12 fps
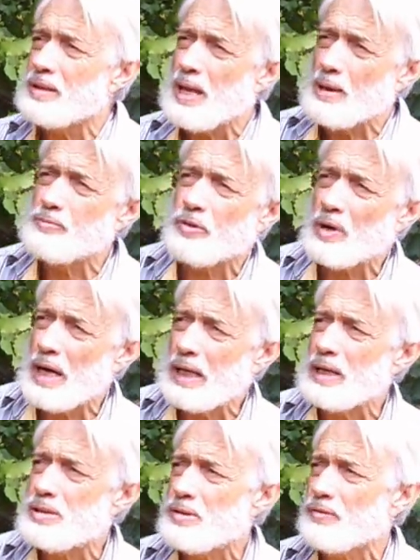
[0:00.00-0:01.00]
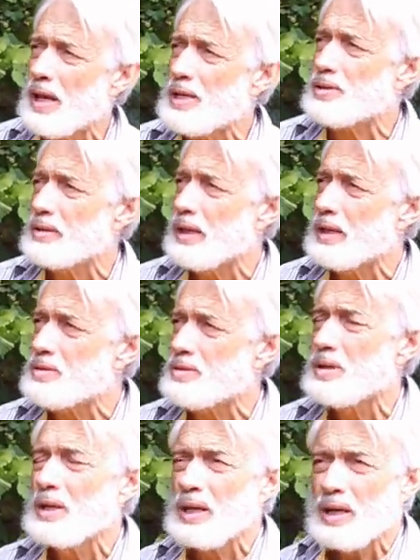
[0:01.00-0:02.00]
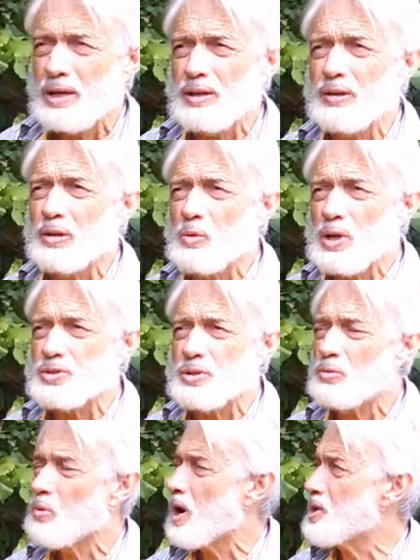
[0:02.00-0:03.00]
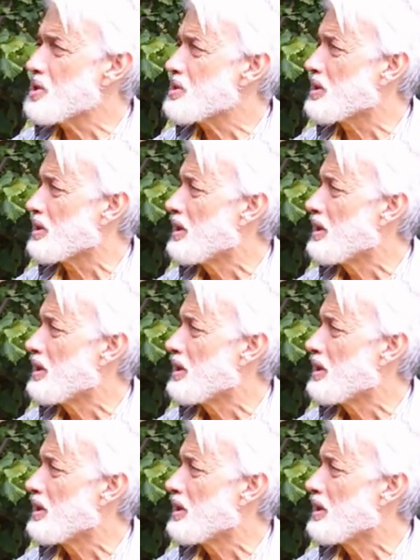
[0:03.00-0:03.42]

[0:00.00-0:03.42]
name varieties of hazelnuts here in western Washington,